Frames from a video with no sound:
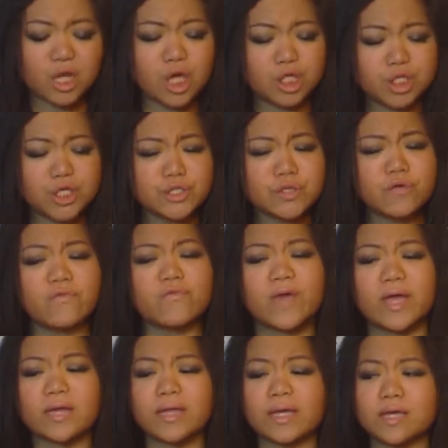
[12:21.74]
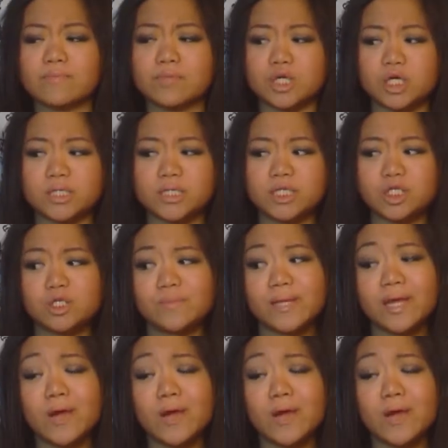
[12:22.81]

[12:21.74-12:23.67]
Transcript: she's so fake. Like in person, she'll be like,